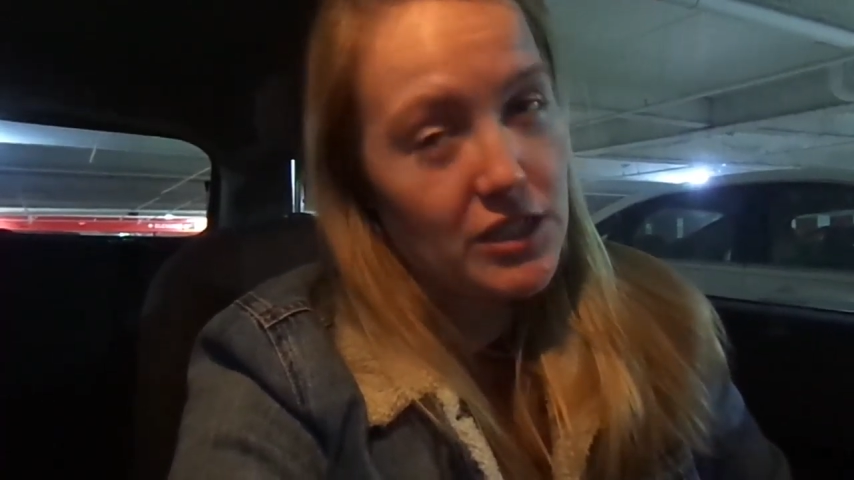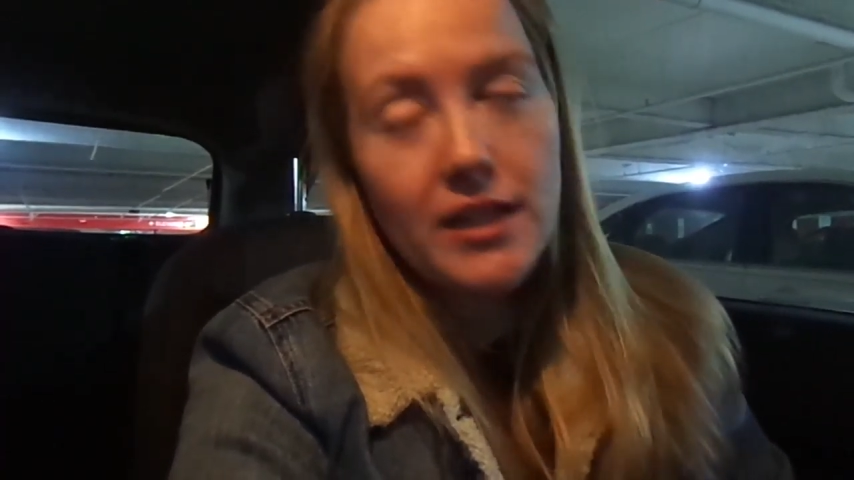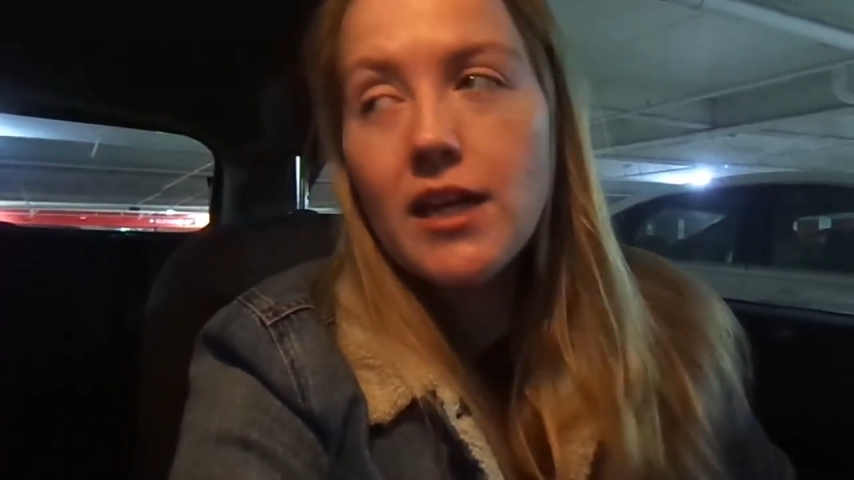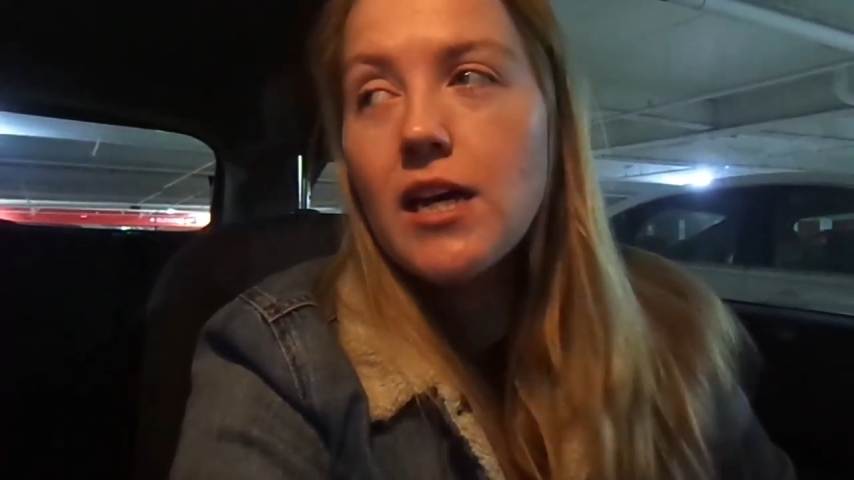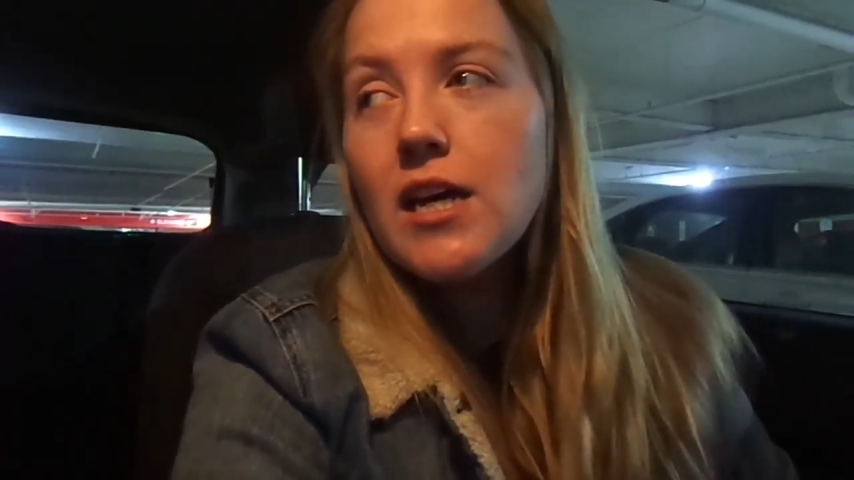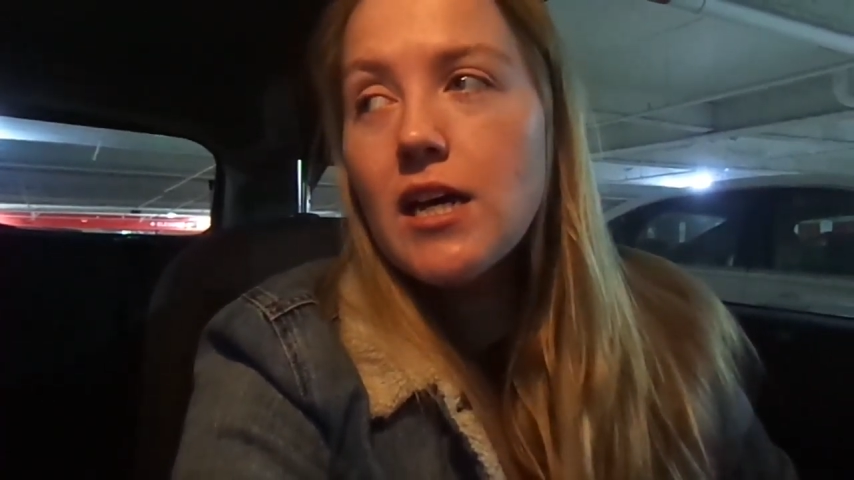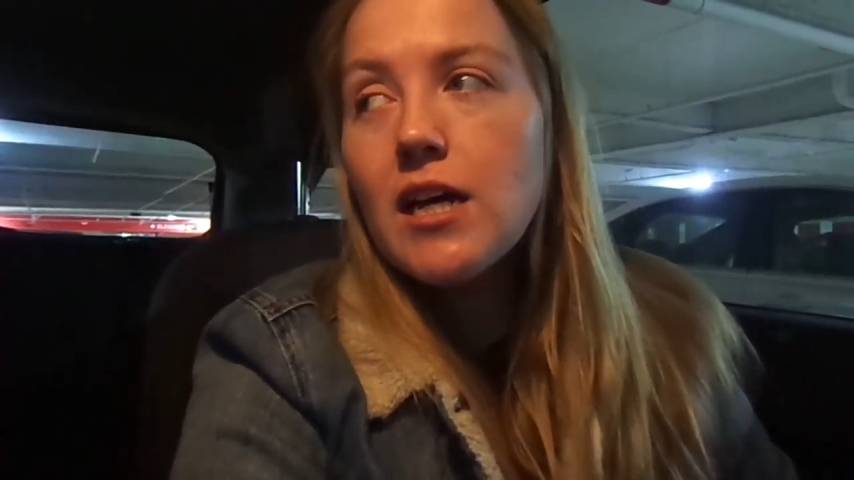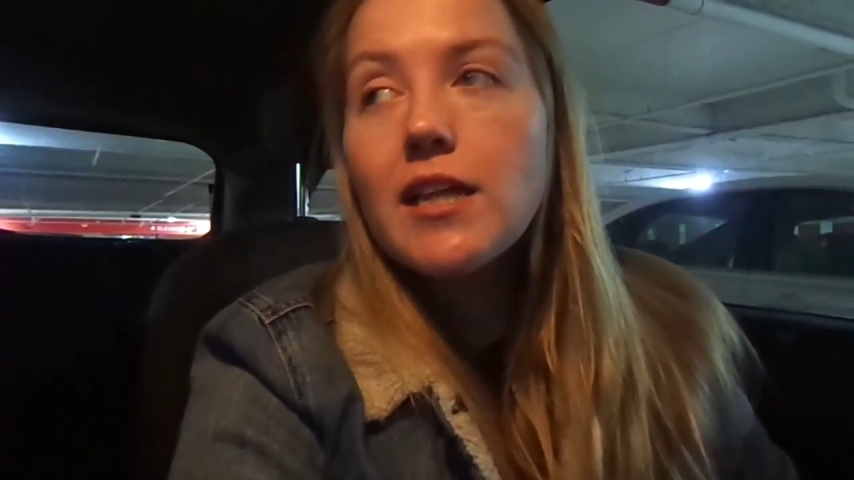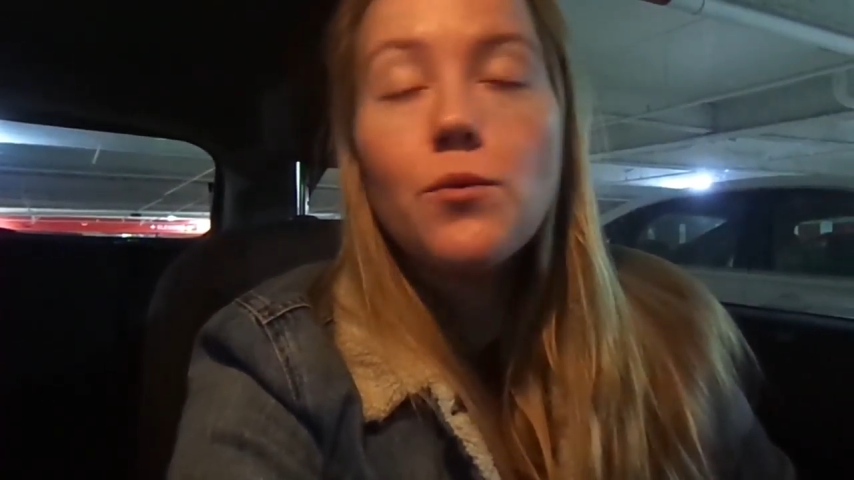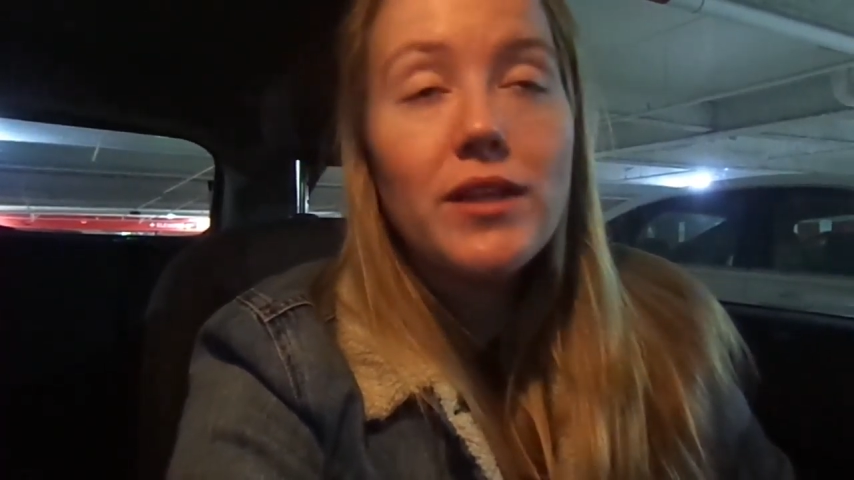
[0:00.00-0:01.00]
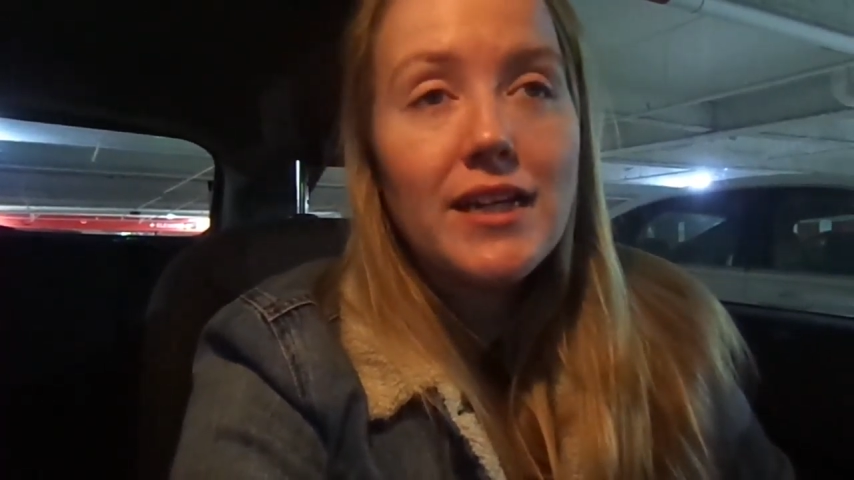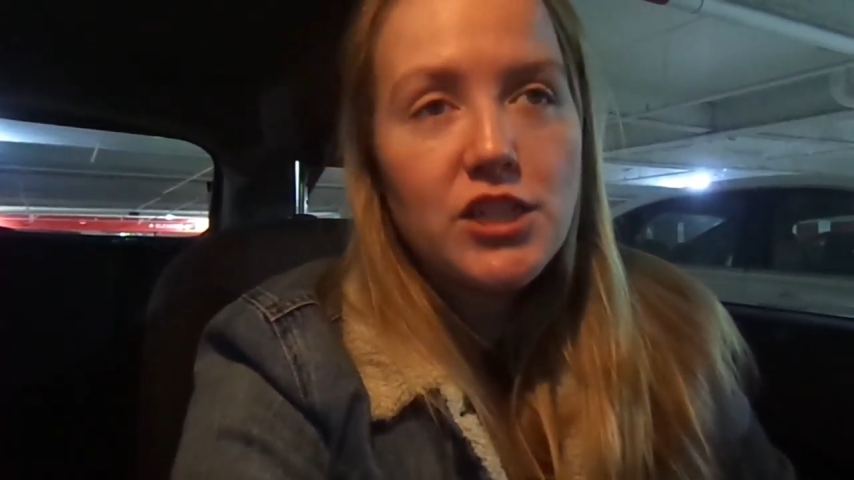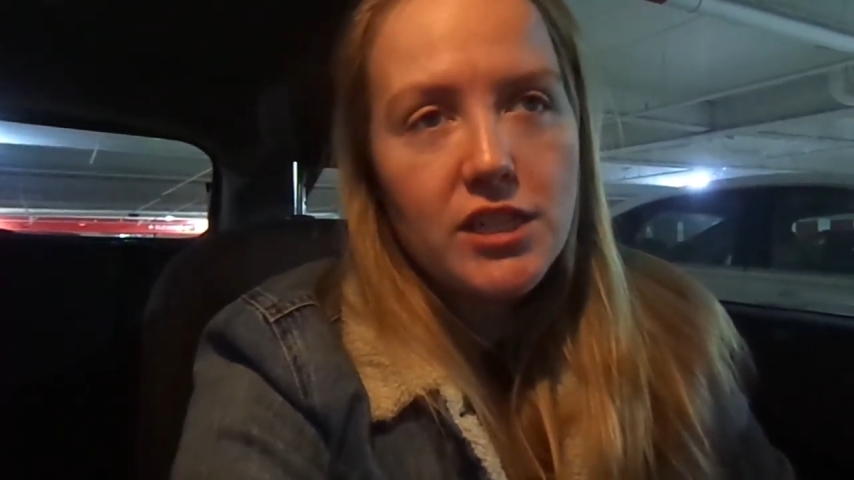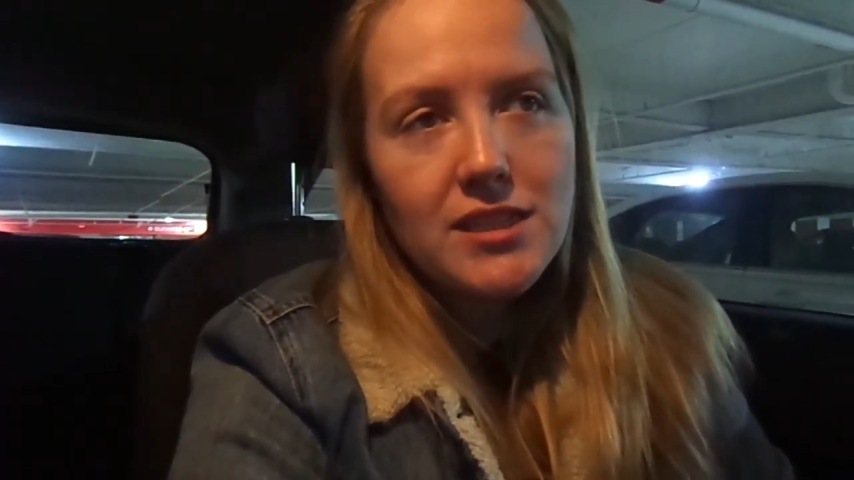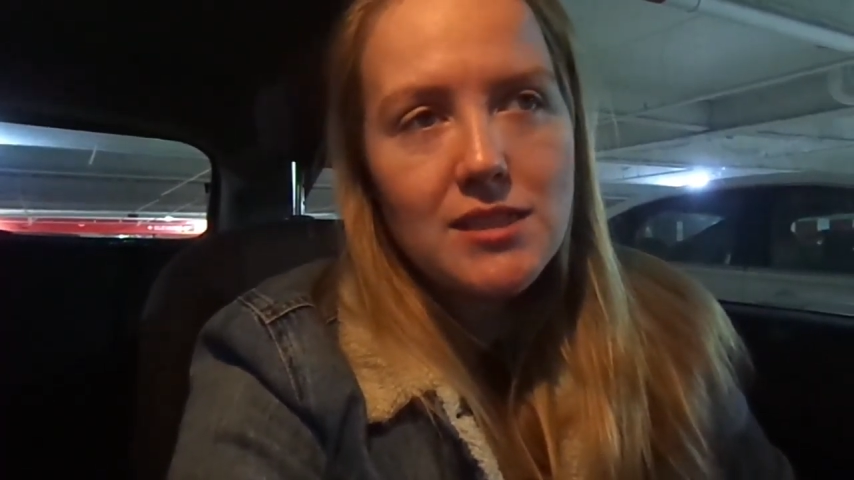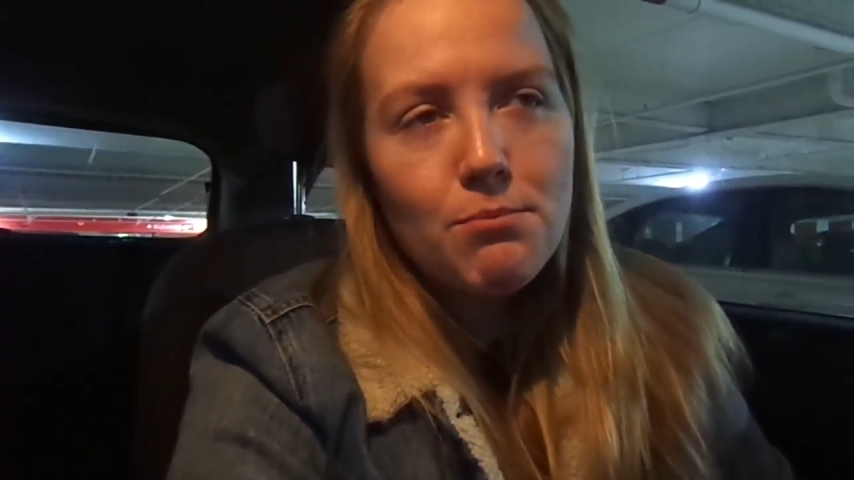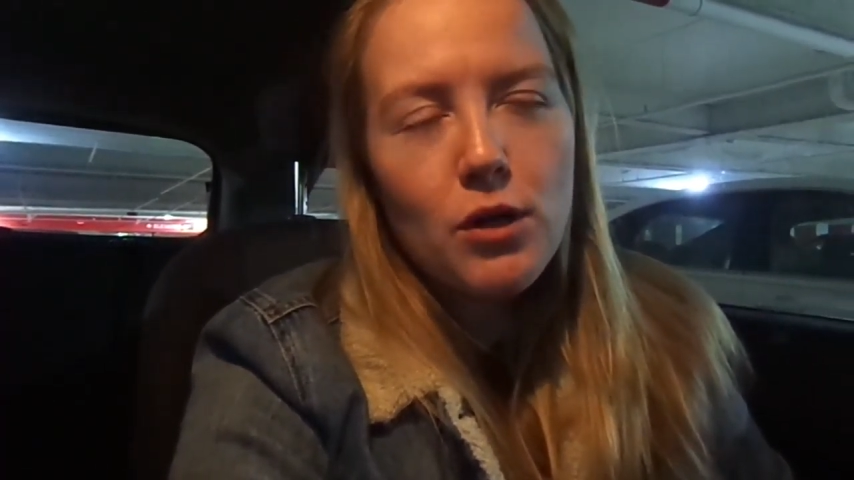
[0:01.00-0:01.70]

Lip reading: Like we like cheese,